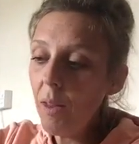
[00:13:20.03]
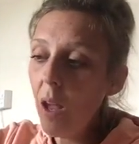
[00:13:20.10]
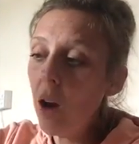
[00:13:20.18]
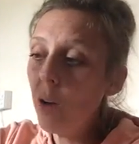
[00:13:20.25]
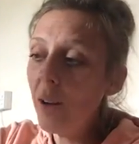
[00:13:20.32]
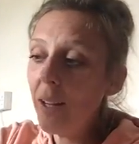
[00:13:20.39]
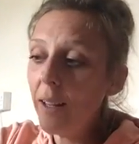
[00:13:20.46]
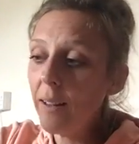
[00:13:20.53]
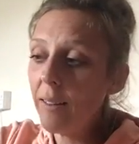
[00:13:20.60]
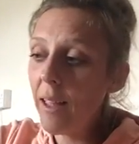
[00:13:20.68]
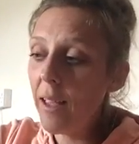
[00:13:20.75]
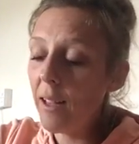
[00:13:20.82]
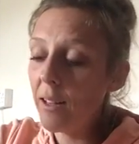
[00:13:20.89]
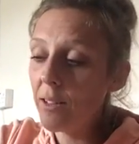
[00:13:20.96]
i'll link
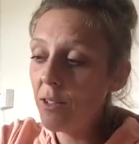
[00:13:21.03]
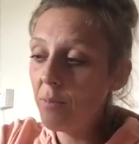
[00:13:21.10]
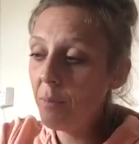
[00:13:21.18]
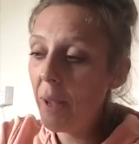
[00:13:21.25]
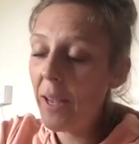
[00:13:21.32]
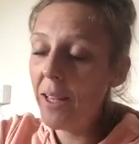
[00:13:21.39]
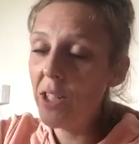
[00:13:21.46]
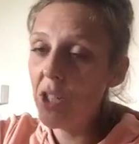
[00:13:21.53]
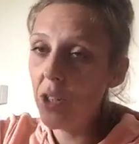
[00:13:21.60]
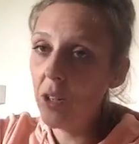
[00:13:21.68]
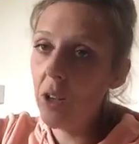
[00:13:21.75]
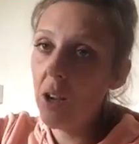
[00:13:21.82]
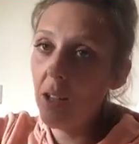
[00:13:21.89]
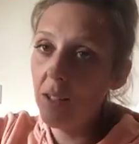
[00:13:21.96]
their page
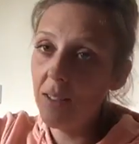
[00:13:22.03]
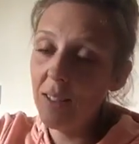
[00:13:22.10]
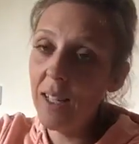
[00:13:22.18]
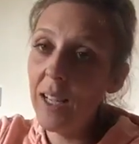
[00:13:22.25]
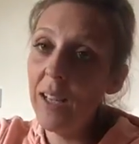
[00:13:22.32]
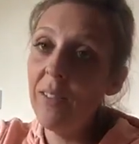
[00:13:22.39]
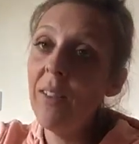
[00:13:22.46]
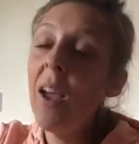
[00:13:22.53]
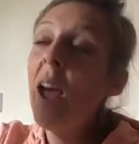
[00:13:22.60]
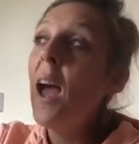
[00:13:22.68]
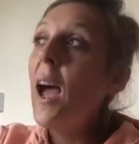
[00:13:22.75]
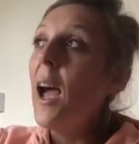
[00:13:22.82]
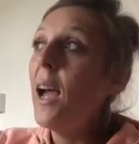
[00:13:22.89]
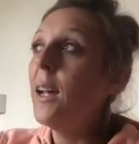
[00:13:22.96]
underneath
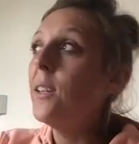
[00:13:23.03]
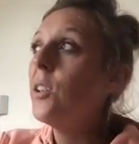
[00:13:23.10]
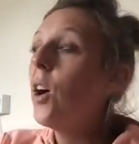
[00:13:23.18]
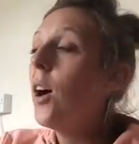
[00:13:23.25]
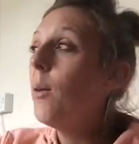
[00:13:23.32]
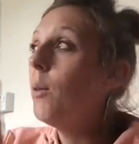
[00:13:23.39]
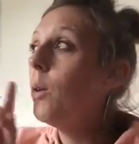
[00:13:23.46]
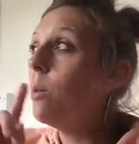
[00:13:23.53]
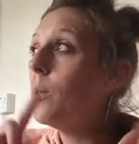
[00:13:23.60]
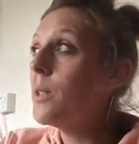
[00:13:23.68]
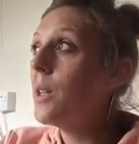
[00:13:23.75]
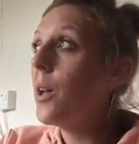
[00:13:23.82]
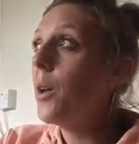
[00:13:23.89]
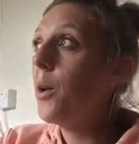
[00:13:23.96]
and I will
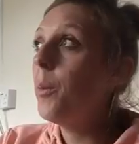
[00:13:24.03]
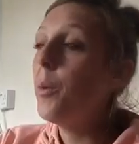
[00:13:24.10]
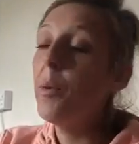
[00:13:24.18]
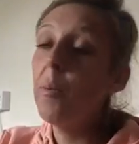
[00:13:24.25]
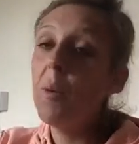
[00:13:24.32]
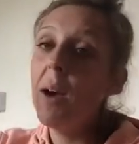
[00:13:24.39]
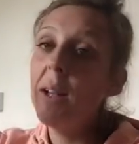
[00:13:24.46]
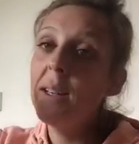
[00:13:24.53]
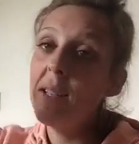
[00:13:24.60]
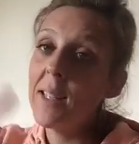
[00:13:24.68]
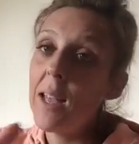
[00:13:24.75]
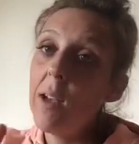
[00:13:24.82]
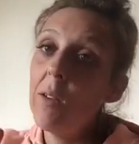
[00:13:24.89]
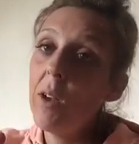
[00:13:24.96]
also put my
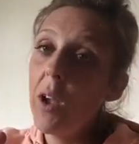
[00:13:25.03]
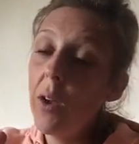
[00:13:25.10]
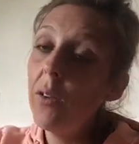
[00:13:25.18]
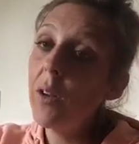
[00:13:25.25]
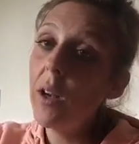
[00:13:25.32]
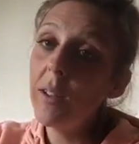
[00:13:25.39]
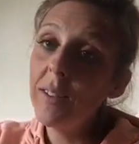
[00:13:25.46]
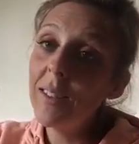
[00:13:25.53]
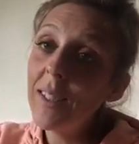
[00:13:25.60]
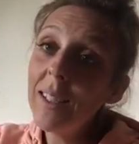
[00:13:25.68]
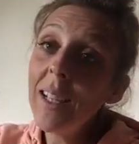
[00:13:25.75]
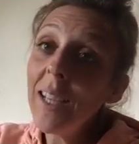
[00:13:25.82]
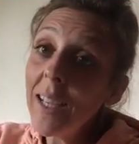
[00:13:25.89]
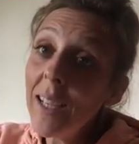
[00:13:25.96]
discount code
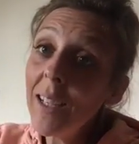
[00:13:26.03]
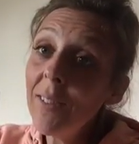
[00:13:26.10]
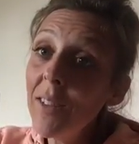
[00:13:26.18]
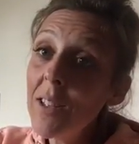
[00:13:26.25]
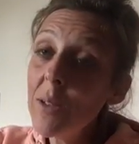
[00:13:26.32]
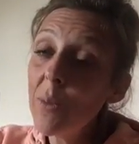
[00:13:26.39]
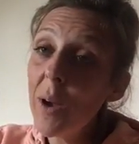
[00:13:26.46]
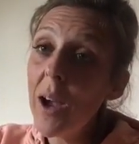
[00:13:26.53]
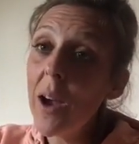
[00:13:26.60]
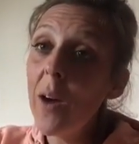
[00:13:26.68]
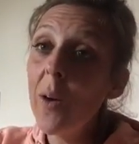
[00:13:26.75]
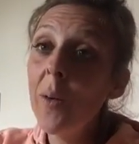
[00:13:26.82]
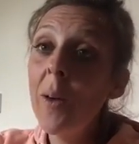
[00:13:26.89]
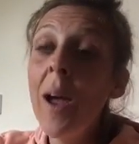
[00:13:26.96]
underneath as
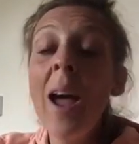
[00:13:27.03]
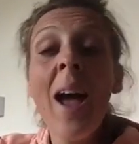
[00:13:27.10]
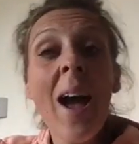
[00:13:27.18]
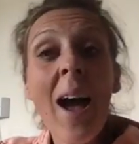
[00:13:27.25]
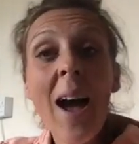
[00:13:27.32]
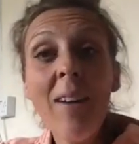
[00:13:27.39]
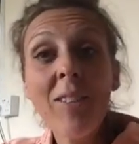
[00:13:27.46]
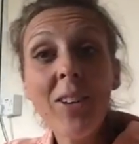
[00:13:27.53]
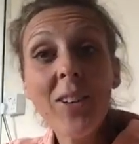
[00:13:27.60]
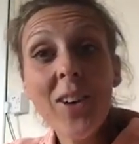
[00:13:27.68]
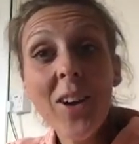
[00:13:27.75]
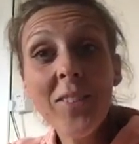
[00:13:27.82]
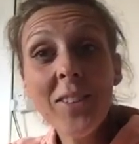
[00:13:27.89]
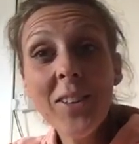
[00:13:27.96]
well. Have a good
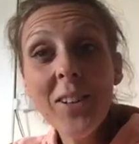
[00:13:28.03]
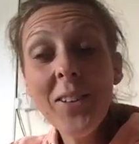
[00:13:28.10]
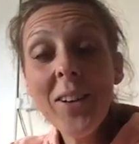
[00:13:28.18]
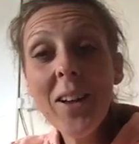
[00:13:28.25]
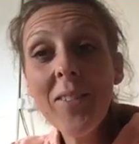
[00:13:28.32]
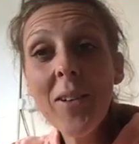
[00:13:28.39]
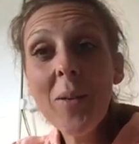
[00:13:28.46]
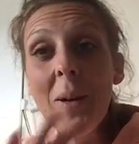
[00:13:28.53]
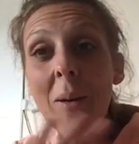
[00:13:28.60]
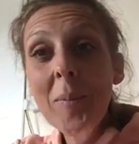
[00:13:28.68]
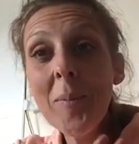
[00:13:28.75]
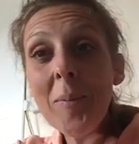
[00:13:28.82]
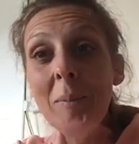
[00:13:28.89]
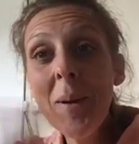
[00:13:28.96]
afternoon
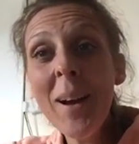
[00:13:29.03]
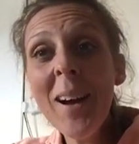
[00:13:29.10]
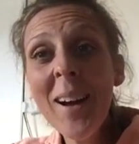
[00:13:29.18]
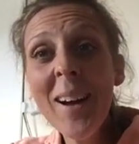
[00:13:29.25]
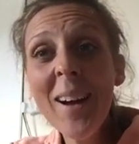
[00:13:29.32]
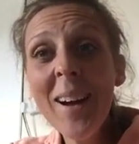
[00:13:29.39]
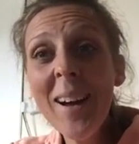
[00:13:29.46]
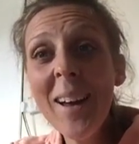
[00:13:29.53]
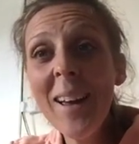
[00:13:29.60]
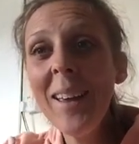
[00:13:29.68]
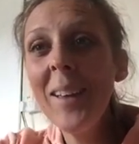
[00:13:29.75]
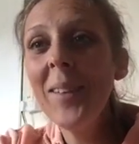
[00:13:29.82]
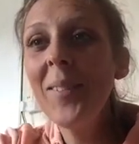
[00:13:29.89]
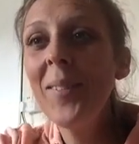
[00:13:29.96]
everyone.
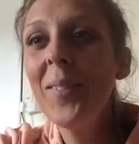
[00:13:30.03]
Bye!